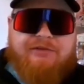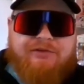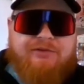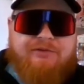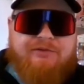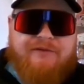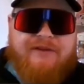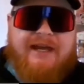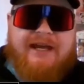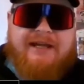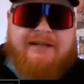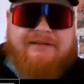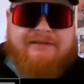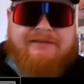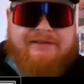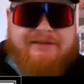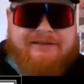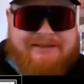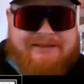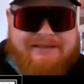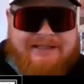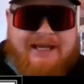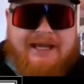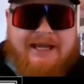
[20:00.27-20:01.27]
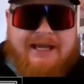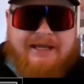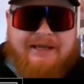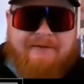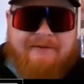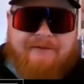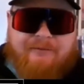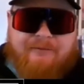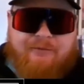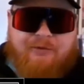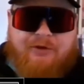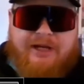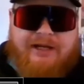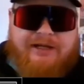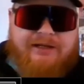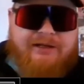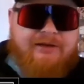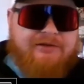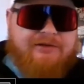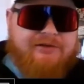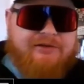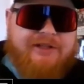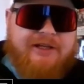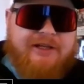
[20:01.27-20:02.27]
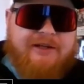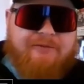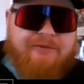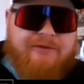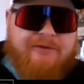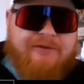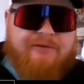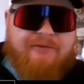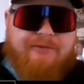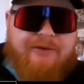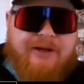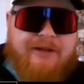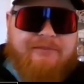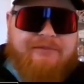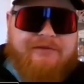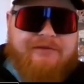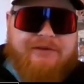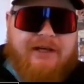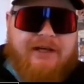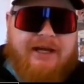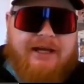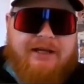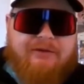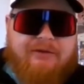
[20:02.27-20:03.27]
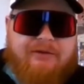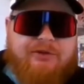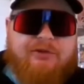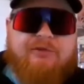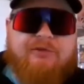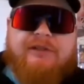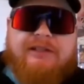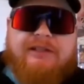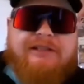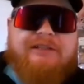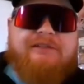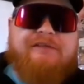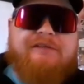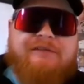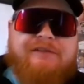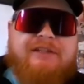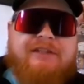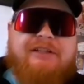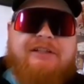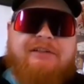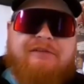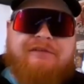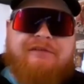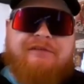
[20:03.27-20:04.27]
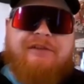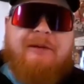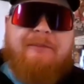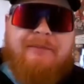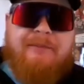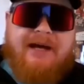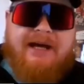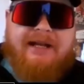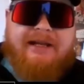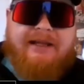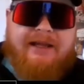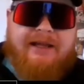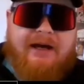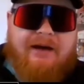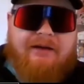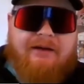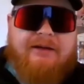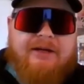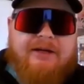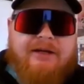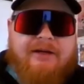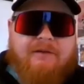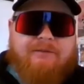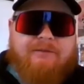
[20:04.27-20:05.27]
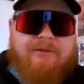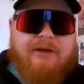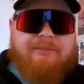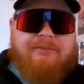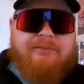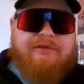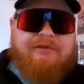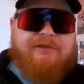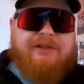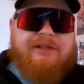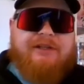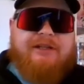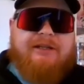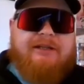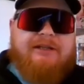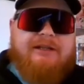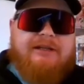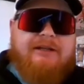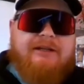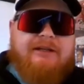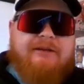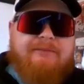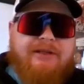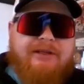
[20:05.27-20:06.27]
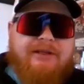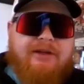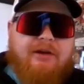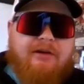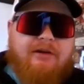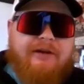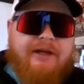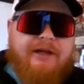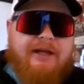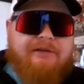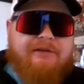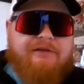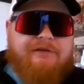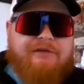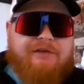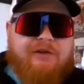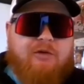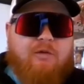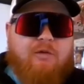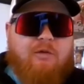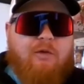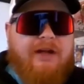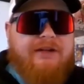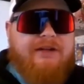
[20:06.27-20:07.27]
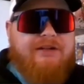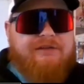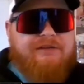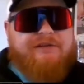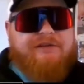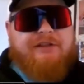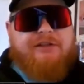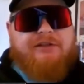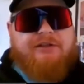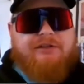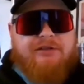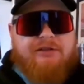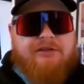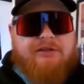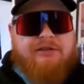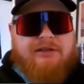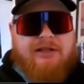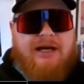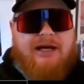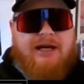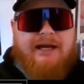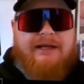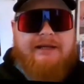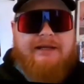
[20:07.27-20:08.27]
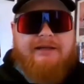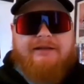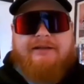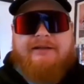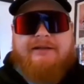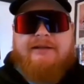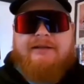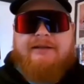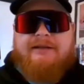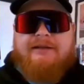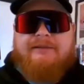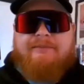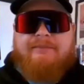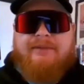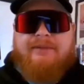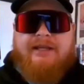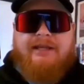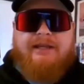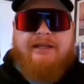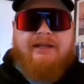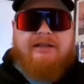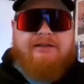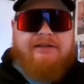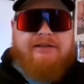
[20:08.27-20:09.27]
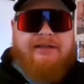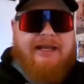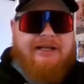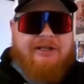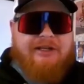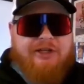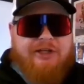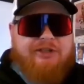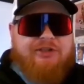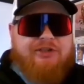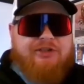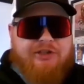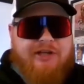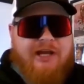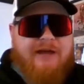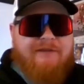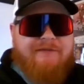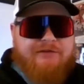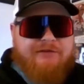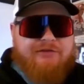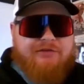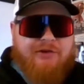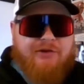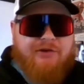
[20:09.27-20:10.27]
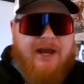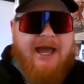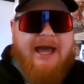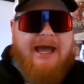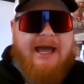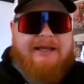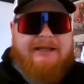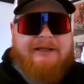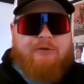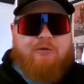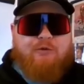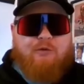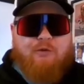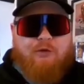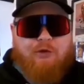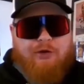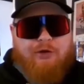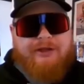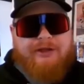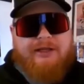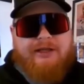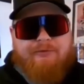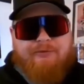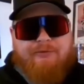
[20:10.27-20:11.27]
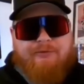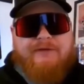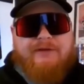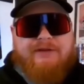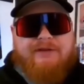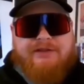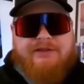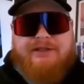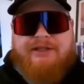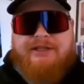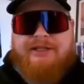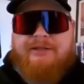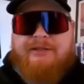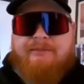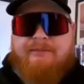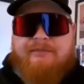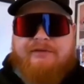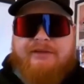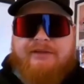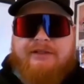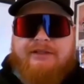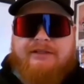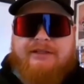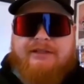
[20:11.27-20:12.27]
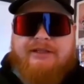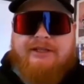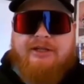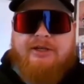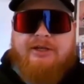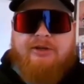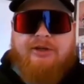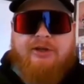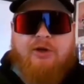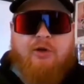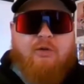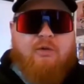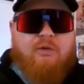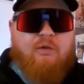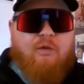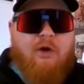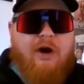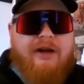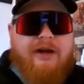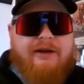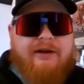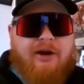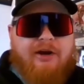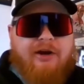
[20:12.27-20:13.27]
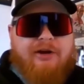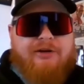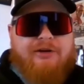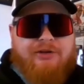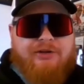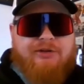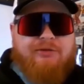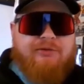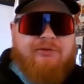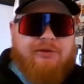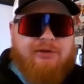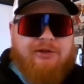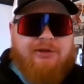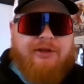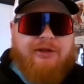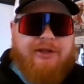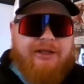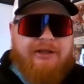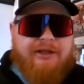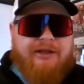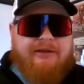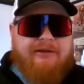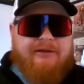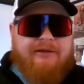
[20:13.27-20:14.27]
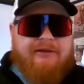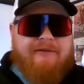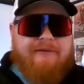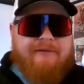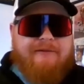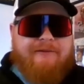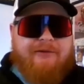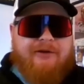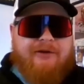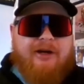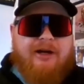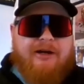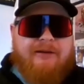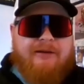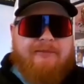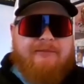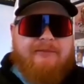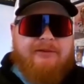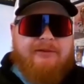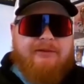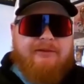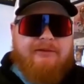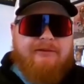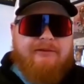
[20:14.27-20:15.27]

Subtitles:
do that today, from what I can understand, with the website, or you're at least sending somebody out representing PRS. So what does it look like being a technician at the track and working with the teams? And, you know, what are you looking from